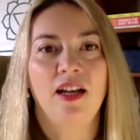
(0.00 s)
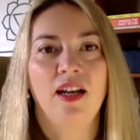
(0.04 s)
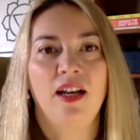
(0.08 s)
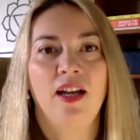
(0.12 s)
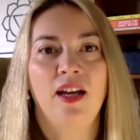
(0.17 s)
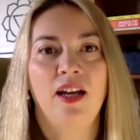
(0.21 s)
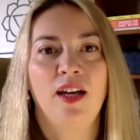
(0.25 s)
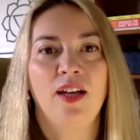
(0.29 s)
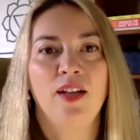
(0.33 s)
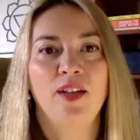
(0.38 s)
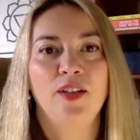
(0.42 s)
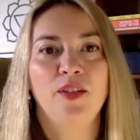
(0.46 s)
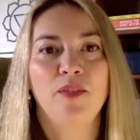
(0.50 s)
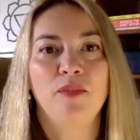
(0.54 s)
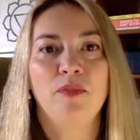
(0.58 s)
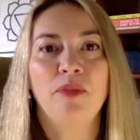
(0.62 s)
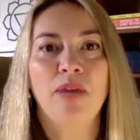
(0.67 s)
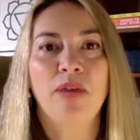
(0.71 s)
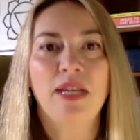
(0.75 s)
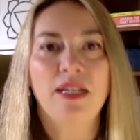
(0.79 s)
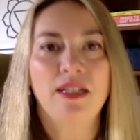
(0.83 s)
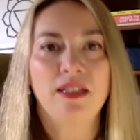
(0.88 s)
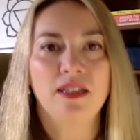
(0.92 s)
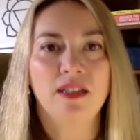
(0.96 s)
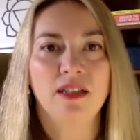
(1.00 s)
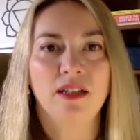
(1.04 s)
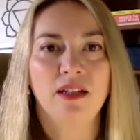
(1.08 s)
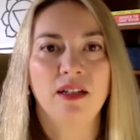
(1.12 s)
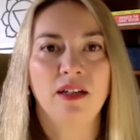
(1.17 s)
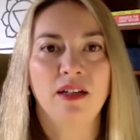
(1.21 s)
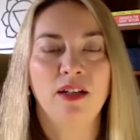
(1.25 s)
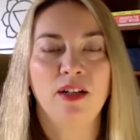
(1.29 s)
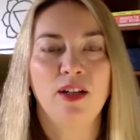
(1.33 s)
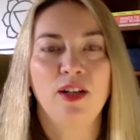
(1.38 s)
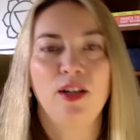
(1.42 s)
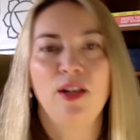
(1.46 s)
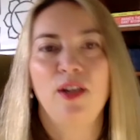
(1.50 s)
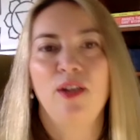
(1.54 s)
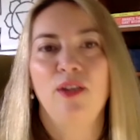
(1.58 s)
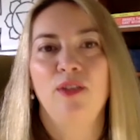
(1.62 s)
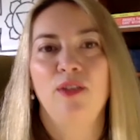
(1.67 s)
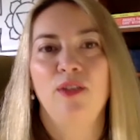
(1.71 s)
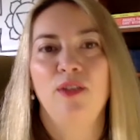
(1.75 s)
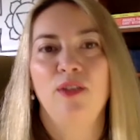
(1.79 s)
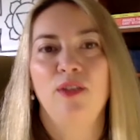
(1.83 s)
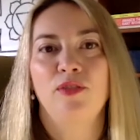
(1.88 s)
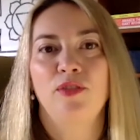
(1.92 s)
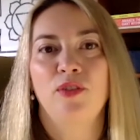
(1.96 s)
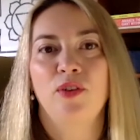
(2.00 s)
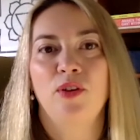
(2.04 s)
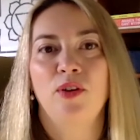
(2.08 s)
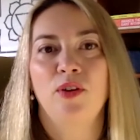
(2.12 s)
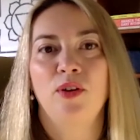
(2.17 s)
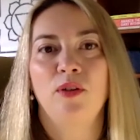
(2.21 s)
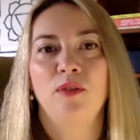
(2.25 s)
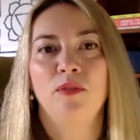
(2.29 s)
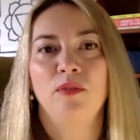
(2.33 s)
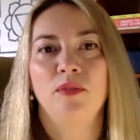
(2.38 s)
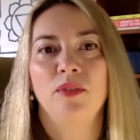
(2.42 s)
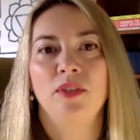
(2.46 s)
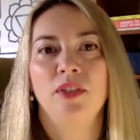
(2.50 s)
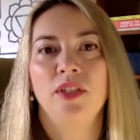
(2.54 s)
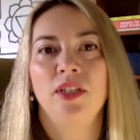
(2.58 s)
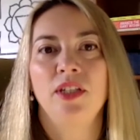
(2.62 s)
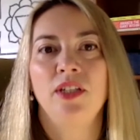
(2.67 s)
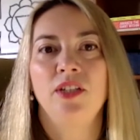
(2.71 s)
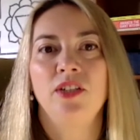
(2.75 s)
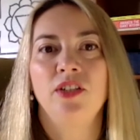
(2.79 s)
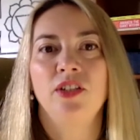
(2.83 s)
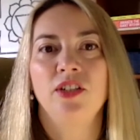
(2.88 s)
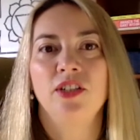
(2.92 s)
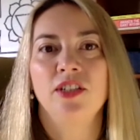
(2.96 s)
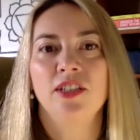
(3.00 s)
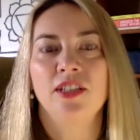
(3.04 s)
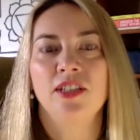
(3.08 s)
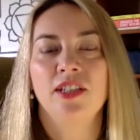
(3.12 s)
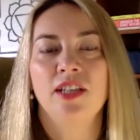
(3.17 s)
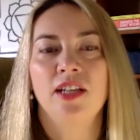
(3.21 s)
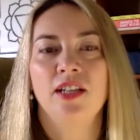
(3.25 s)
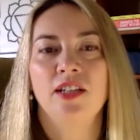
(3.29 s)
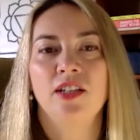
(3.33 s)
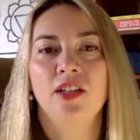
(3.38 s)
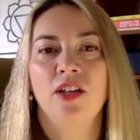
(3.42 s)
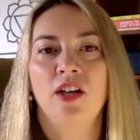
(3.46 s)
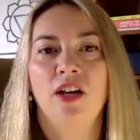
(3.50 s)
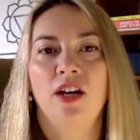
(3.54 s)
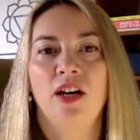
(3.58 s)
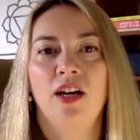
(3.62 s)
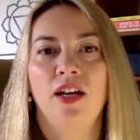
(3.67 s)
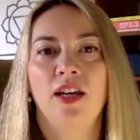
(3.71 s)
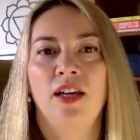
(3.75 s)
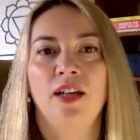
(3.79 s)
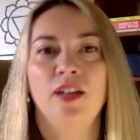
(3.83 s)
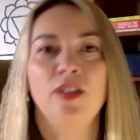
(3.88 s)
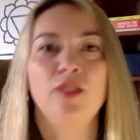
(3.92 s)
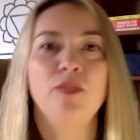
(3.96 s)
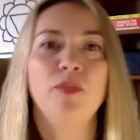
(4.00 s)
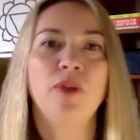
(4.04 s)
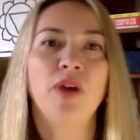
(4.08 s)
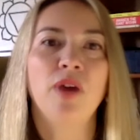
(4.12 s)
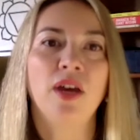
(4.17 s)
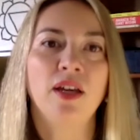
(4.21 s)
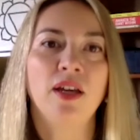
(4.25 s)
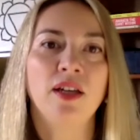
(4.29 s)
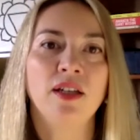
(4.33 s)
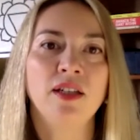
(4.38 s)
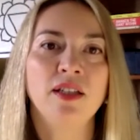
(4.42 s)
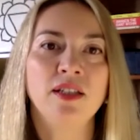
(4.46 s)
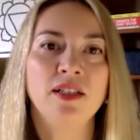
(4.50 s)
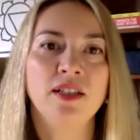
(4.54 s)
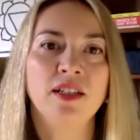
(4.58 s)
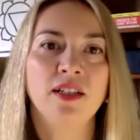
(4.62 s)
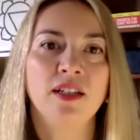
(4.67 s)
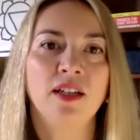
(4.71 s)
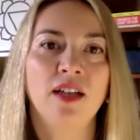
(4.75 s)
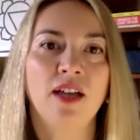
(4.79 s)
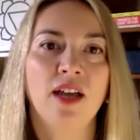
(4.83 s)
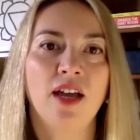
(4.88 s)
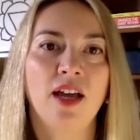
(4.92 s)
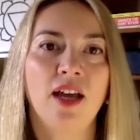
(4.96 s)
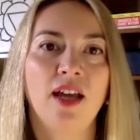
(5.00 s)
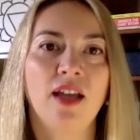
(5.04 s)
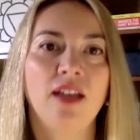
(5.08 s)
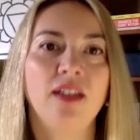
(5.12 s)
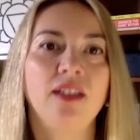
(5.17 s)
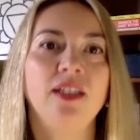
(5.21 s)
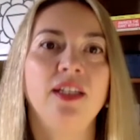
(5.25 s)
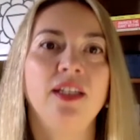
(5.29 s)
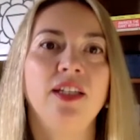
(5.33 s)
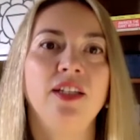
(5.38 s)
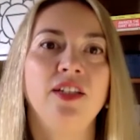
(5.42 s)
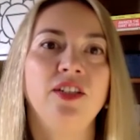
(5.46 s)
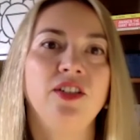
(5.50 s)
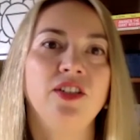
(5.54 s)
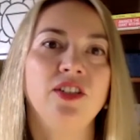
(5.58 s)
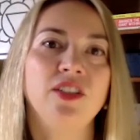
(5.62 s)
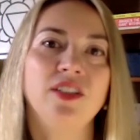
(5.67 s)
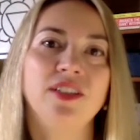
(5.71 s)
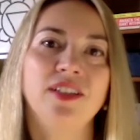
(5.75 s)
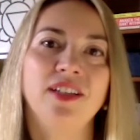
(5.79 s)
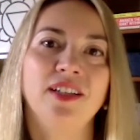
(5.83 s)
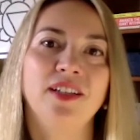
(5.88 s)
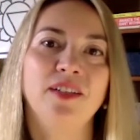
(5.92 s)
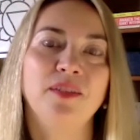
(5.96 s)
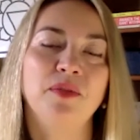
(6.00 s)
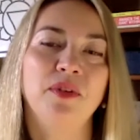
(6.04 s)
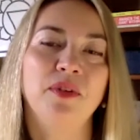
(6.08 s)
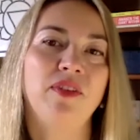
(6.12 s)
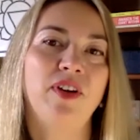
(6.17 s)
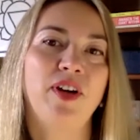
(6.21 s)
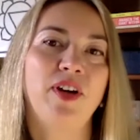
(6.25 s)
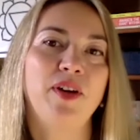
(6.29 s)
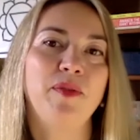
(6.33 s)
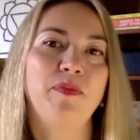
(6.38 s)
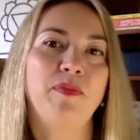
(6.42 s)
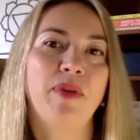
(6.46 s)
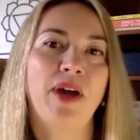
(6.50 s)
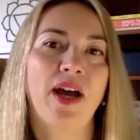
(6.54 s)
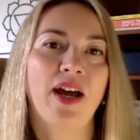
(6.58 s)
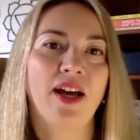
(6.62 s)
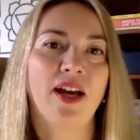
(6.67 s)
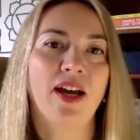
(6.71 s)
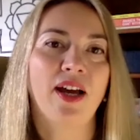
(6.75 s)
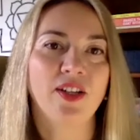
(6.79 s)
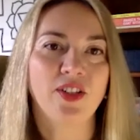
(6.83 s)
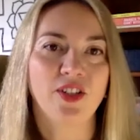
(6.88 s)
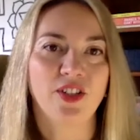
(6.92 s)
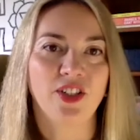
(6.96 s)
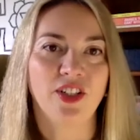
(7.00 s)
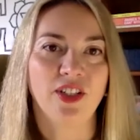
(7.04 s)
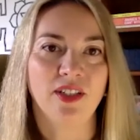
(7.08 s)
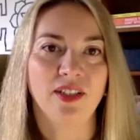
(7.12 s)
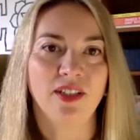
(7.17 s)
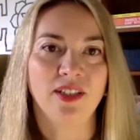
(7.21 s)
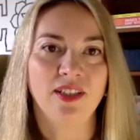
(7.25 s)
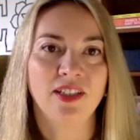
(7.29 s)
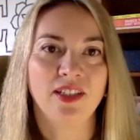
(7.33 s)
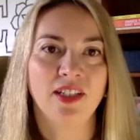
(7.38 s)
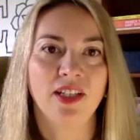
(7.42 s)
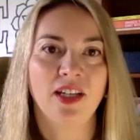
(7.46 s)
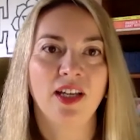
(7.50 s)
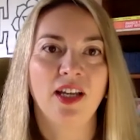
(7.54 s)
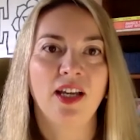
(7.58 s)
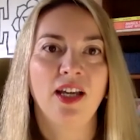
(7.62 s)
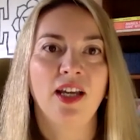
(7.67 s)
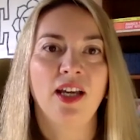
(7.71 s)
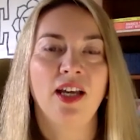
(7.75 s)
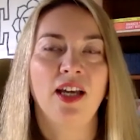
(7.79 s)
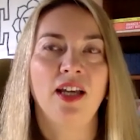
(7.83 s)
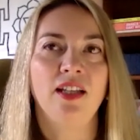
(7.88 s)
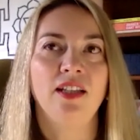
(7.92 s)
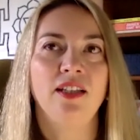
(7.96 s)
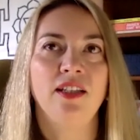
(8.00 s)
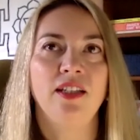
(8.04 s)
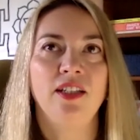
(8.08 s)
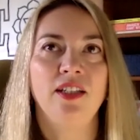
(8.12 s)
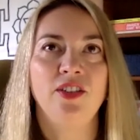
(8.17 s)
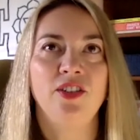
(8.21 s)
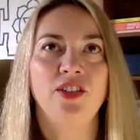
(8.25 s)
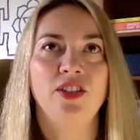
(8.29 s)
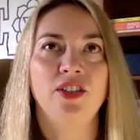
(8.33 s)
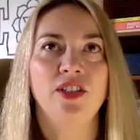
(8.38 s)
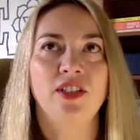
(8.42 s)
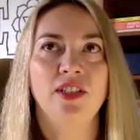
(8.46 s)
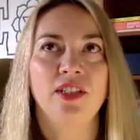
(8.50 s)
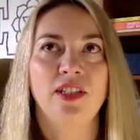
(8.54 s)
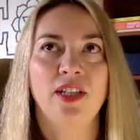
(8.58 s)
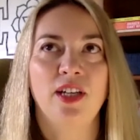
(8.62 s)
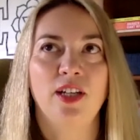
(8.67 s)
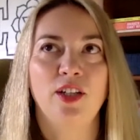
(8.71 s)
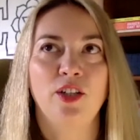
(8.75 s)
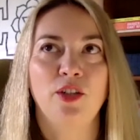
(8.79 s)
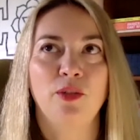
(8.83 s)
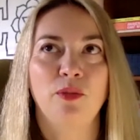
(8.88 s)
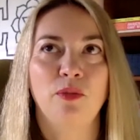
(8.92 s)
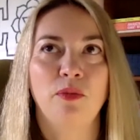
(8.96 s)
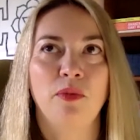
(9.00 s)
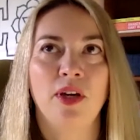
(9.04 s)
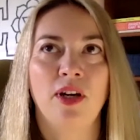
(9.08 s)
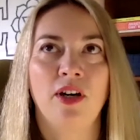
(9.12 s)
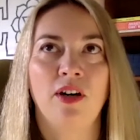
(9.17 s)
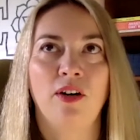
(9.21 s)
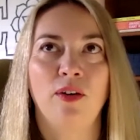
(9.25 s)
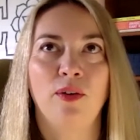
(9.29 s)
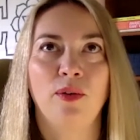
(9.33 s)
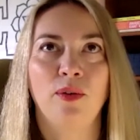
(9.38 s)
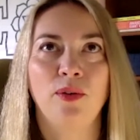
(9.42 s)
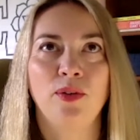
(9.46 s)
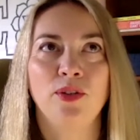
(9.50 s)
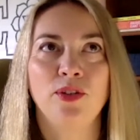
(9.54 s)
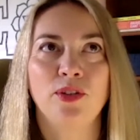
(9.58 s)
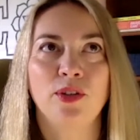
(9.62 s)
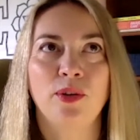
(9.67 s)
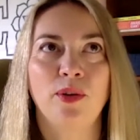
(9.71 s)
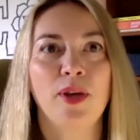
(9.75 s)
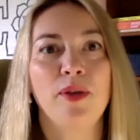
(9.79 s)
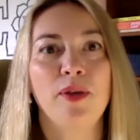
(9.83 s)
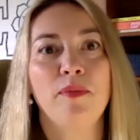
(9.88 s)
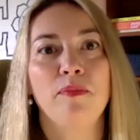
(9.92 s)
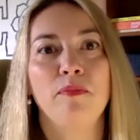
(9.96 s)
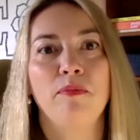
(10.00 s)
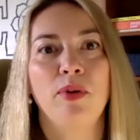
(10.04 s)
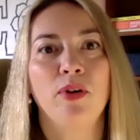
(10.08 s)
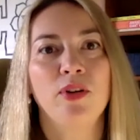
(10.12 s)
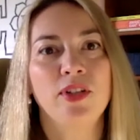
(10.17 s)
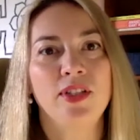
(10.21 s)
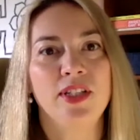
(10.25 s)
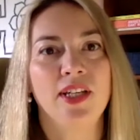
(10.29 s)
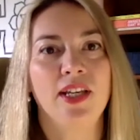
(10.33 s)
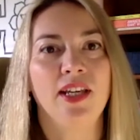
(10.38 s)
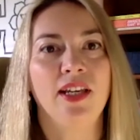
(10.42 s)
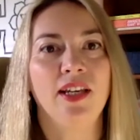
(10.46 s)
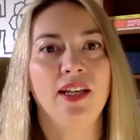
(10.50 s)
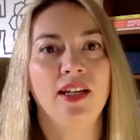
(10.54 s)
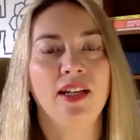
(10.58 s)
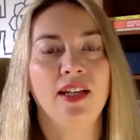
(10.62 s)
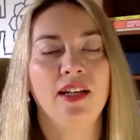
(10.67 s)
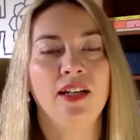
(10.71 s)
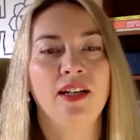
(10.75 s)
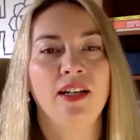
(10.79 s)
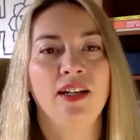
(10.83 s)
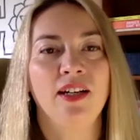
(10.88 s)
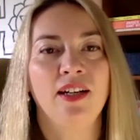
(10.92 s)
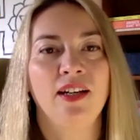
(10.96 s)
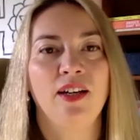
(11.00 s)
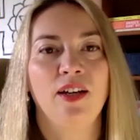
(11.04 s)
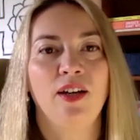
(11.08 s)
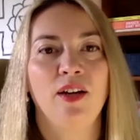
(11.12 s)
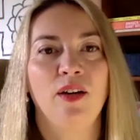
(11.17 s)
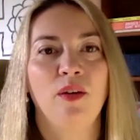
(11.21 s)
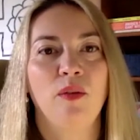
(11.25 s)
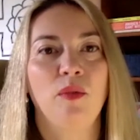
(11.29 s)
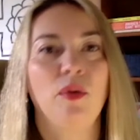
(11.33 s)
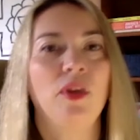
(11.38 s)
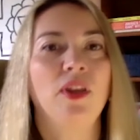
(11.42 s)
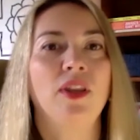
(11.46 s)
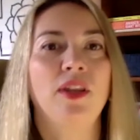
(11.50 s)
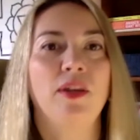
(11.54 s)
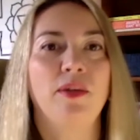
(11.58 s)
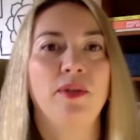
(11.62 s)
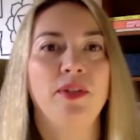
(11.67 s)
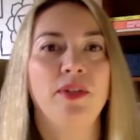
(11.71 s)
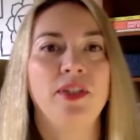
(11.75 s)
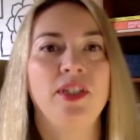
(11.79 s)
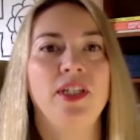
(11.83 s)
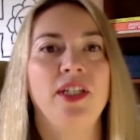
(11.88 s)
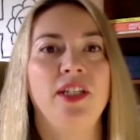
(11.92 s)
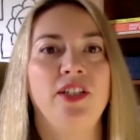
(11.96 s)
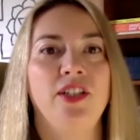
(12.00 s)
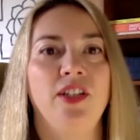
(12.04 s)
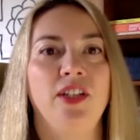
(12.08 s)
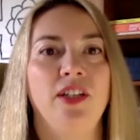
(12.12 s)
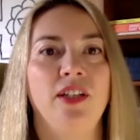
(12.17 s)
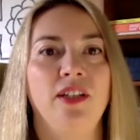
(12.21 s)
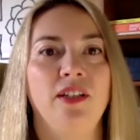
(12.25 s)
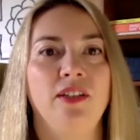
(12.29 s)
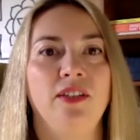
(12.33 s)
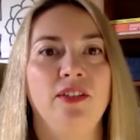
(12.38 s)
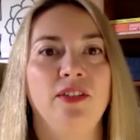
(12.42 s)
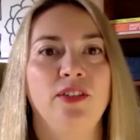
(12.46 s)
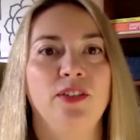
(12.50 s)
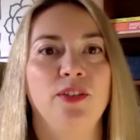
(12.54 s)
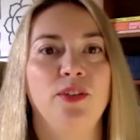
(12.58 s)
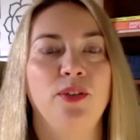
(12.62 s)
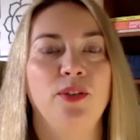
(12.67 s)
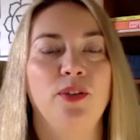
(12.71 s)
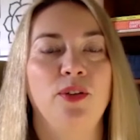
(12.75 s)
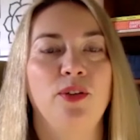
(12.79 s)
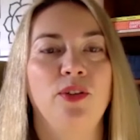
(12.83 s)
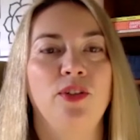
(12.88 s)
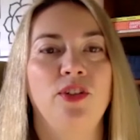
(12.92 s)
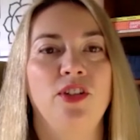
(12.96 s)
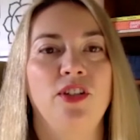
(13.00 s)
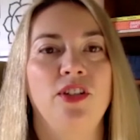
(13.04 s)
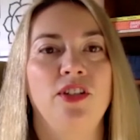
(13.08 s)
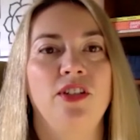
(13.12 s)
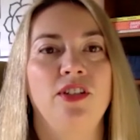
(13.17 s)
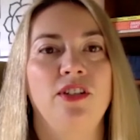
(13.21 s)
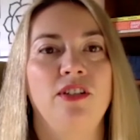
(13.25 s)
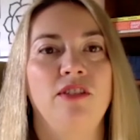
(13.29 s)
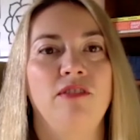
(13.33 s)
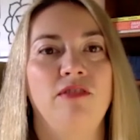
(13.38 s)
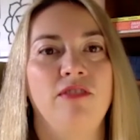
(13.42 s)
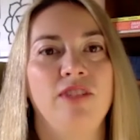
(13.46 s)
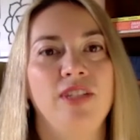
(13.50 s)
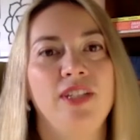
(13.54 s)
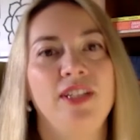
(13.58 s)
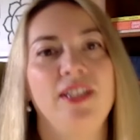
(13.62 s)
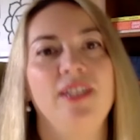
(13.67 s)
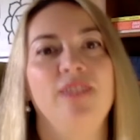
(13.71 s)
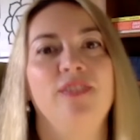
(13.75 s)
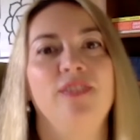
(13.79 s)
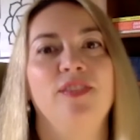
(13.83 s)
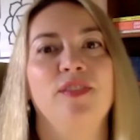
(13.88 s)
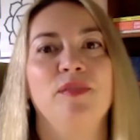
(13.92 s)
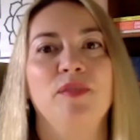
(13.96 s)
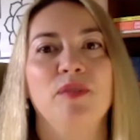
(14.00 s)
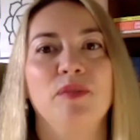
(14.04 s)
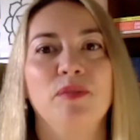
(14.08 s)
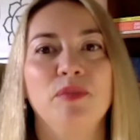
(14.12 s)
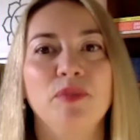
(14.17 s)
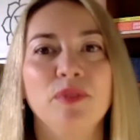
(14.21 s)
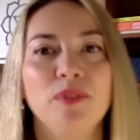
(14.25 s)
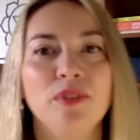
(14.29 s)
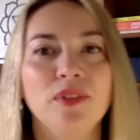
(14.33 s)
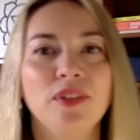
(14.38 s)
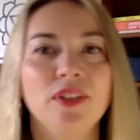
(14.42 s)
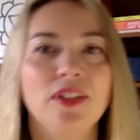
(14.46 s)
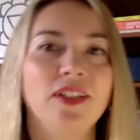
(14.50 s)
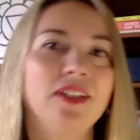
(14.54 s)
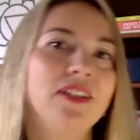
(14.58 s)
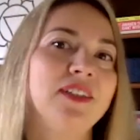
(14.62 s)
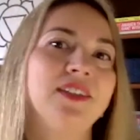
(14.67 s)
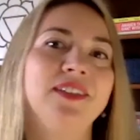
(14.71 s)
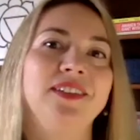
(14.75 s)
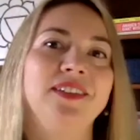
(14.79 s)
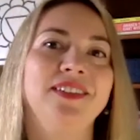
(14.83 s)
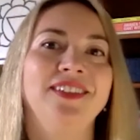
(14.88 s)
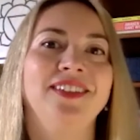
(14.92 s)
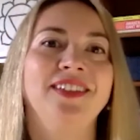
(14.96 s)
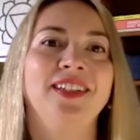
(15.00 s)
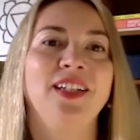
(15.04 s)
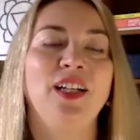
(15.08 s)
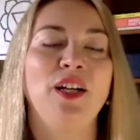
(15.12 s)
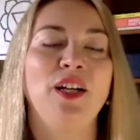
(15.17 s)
and better from teachers that I admired, and teachers that were very passionate, and teachers that were also embodying what they were teaching. So not just reading from the book. And